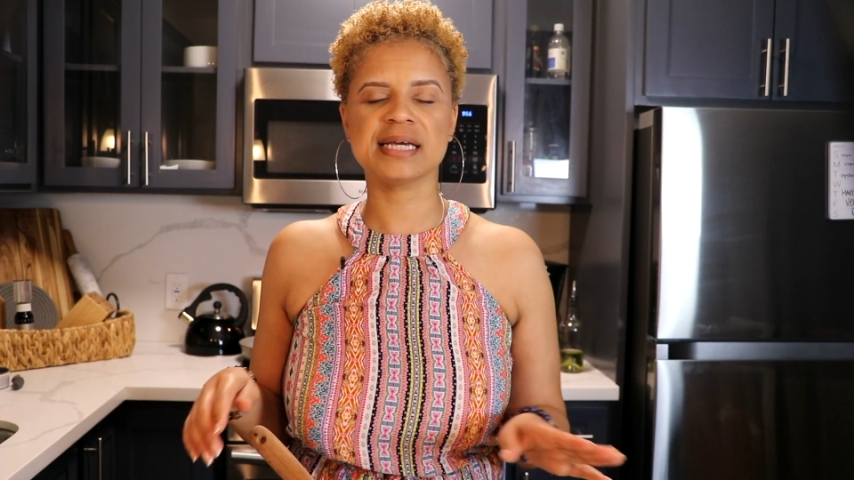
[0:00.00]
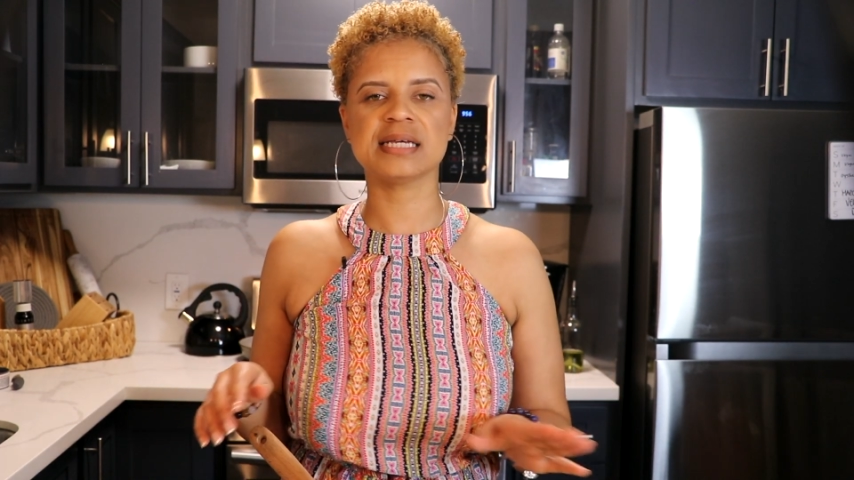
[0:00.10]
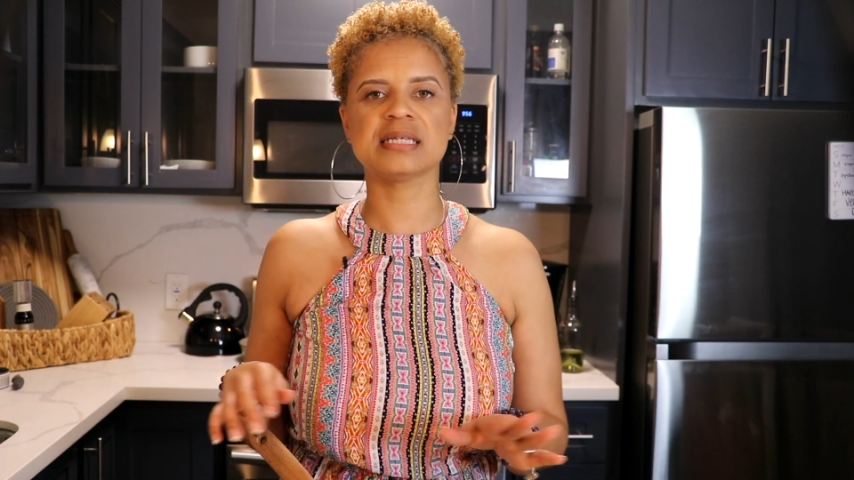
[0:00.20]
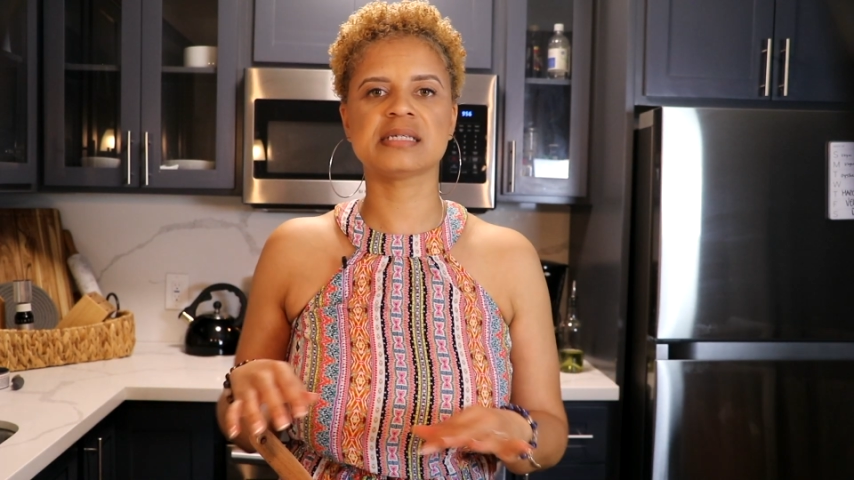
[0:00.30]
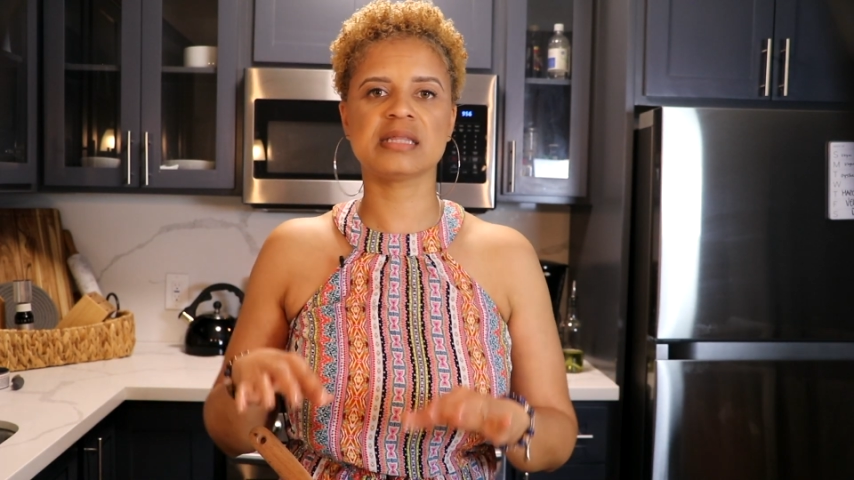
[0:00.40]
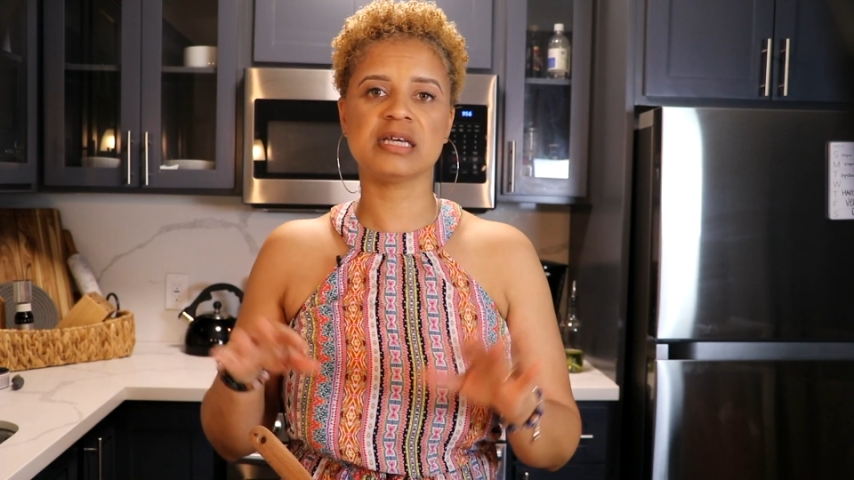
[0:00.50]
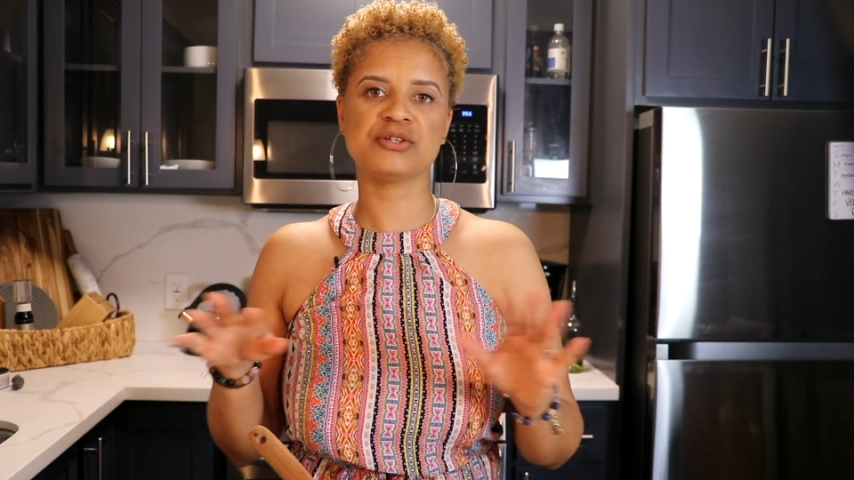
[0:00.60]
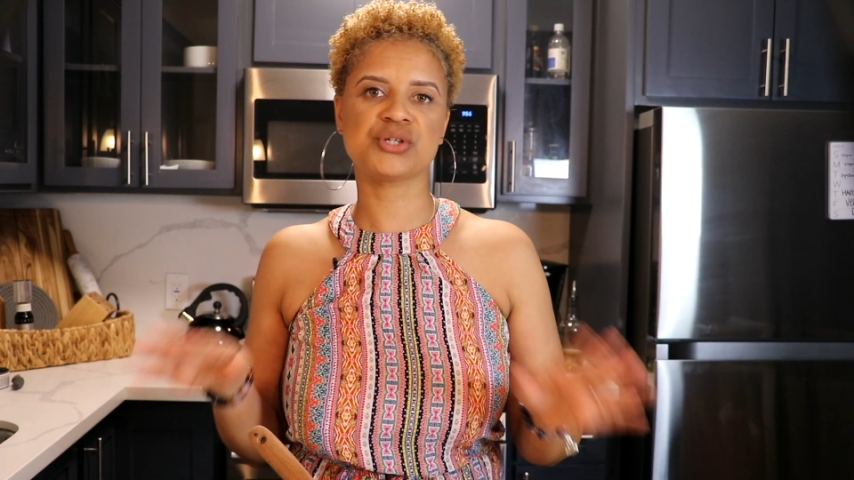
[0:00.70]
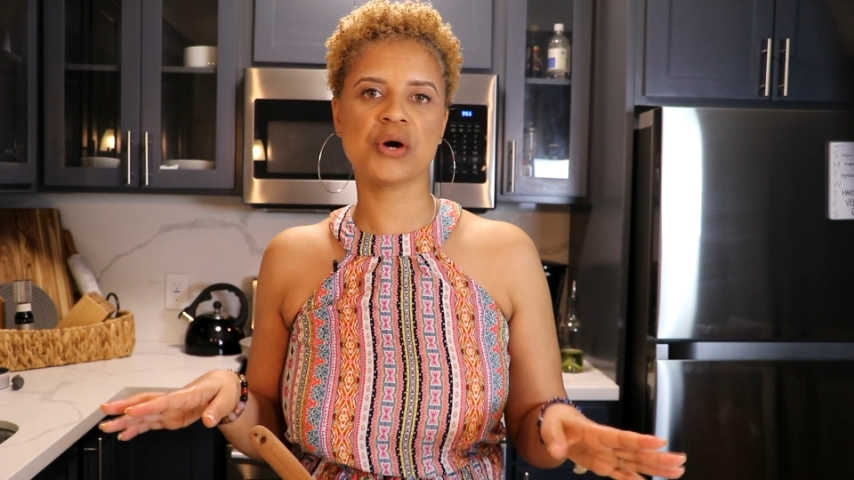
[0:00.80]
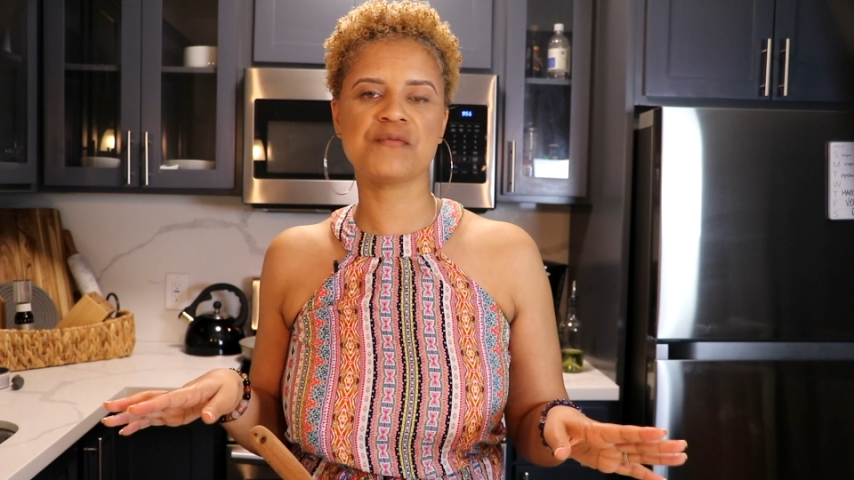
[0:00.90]
is the
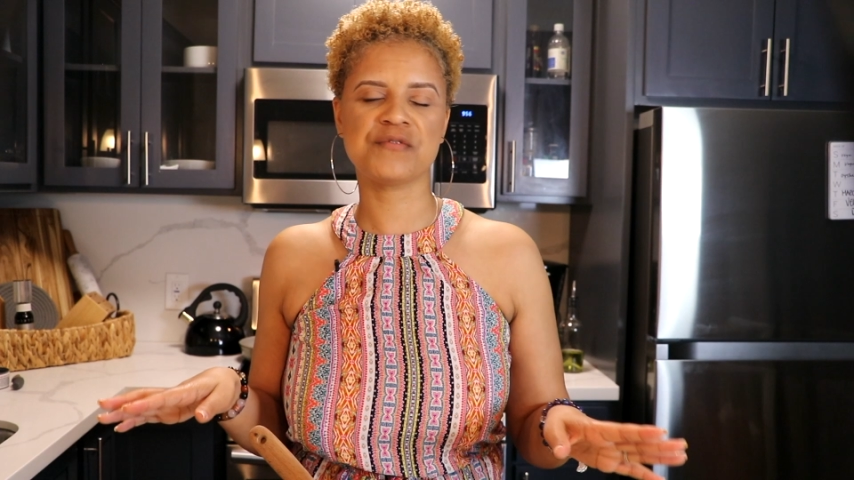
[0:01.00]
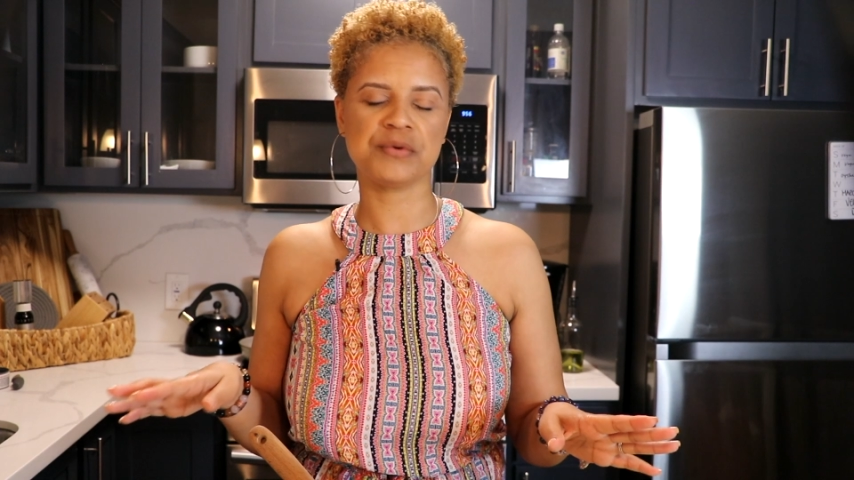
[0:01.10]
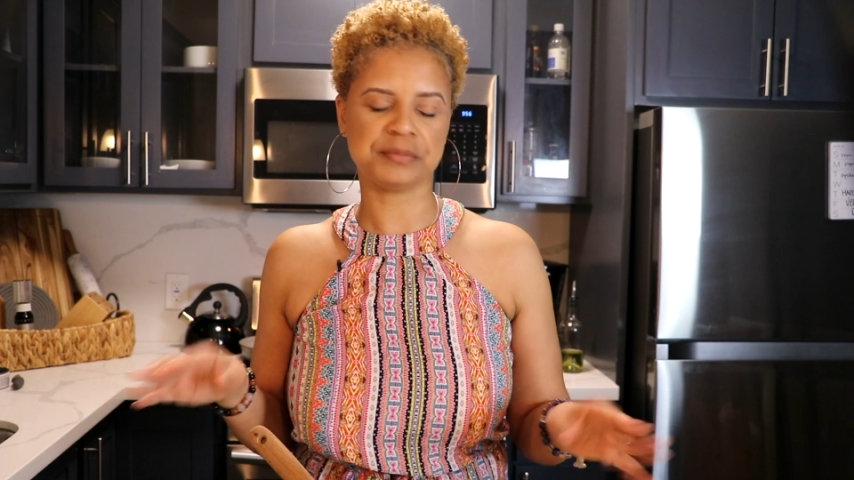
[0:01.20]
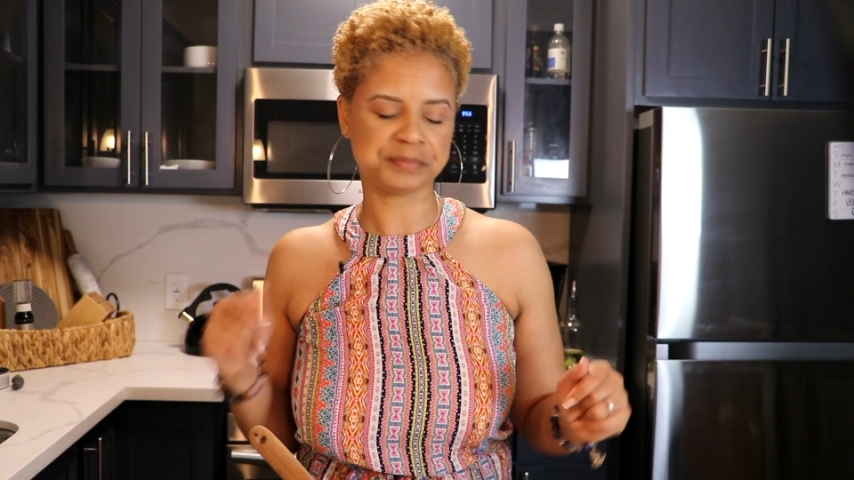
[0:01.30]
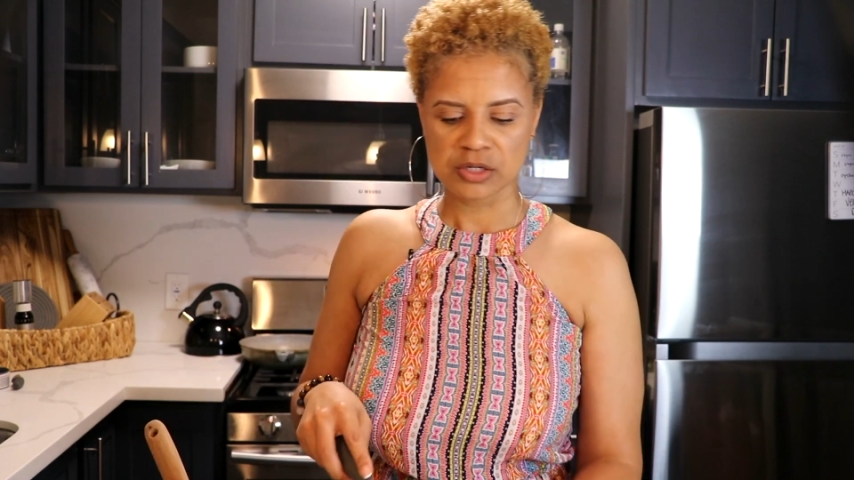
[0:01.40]
tofu.